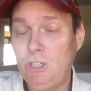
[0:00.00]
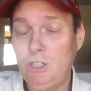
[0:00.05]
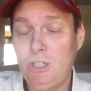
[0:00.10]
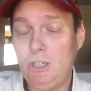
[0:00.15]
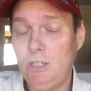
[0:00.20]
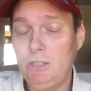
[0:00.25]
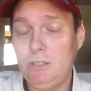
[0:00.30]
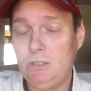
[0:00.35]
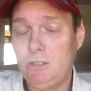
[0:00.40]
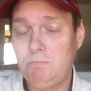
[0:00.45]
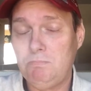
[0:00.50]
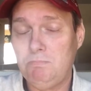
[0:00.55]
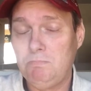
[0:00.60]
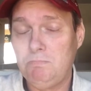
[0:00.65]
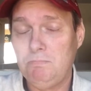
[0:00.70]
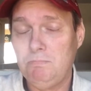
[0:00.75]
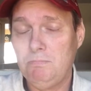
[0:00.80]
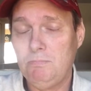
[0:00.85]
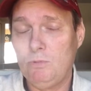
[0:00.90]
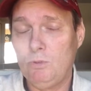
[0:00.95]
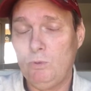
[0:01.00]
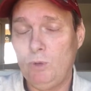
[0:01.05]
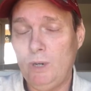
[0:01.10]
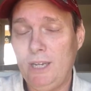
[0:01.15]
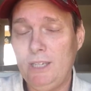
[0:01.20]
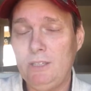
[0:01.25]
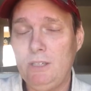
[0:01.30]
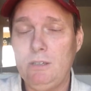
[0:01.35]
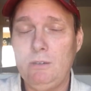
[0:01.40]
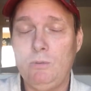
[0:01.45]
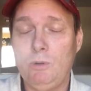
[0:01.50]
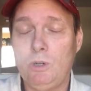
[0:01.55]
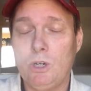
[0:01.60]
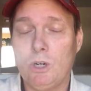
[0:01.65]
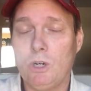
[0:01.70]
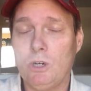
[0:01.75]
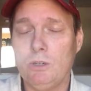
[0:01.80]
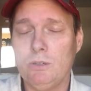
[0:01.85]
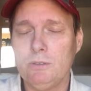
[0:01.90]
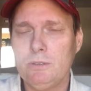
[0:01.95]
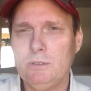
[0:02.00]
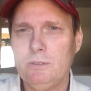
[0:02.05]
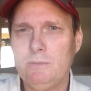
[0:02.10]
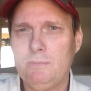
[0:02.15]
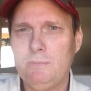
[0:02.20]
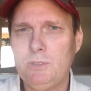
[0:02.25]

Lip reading: she's raising girls.